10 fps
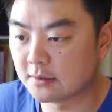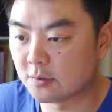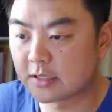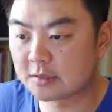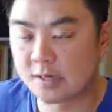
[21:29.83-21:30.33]

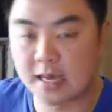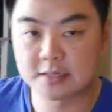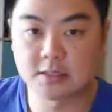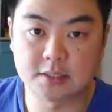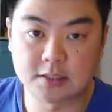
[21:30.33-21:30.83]
which gives me
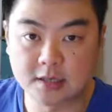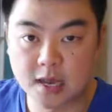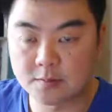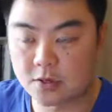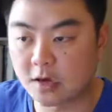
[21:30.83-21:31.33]
access to the
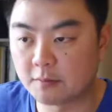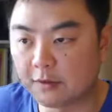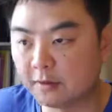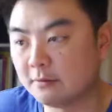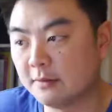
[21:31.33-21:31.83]
game time,
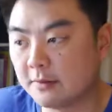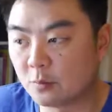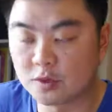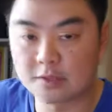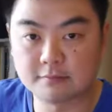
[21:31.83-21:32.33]
and
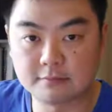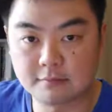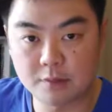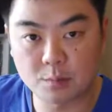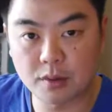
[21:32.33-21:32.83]
then we can
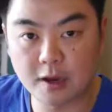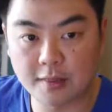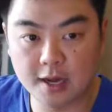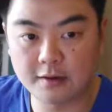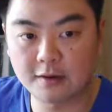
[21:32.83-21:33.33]

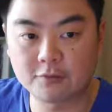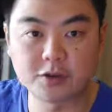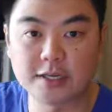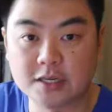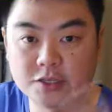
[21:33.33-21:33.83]
apply that. I've
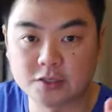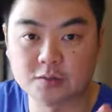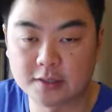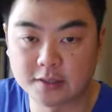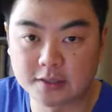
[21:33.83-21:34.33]
got the
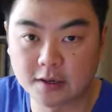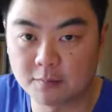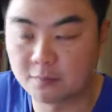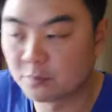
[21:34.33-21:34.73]
issue in the GitHub.